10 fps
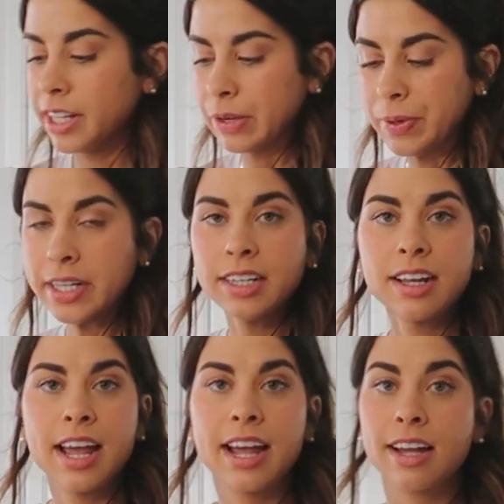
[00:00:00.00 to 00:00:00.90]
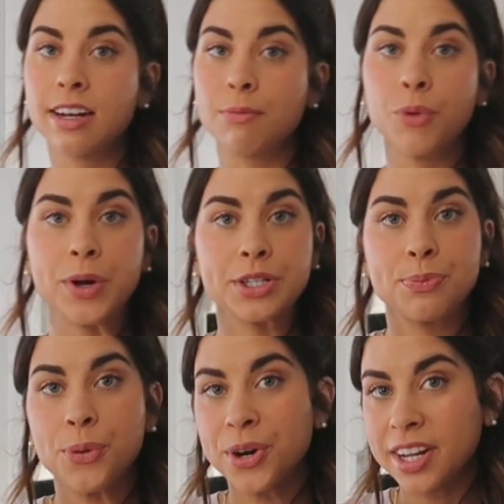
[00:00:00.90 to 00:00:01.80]
liquid and I'm going to
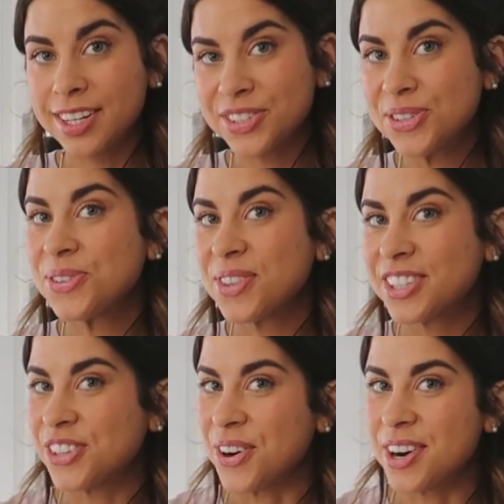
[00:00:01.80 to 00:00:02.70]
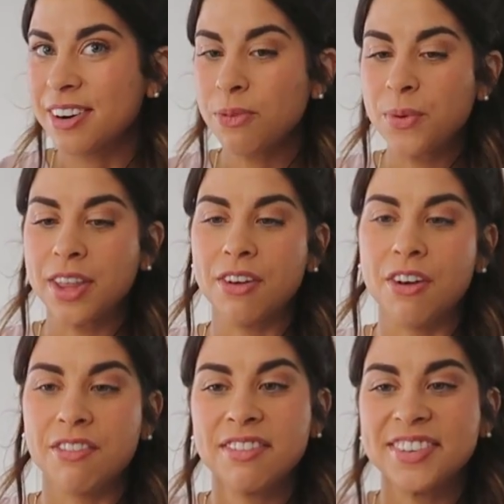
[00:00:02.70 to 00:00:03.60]
pour it into the jar with
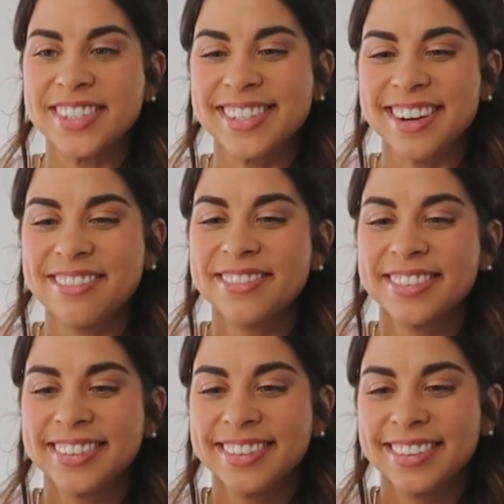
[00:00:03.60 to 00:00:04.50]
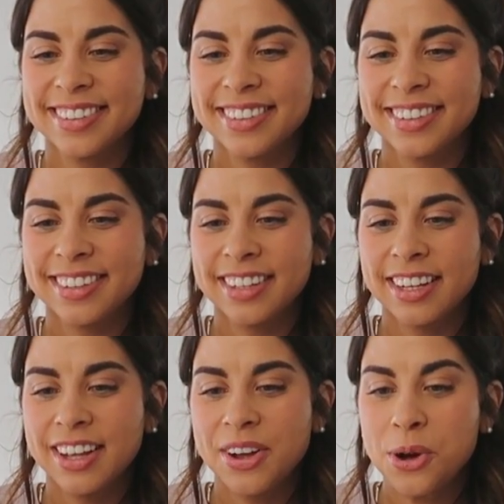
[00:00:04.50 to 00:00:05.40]
all the fun stuff.
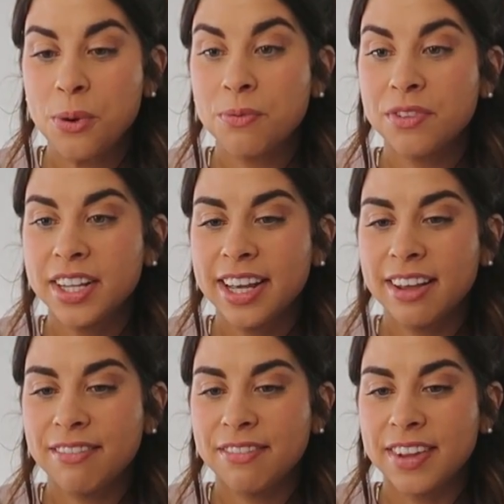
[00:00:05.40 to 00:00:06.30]
Hopefully it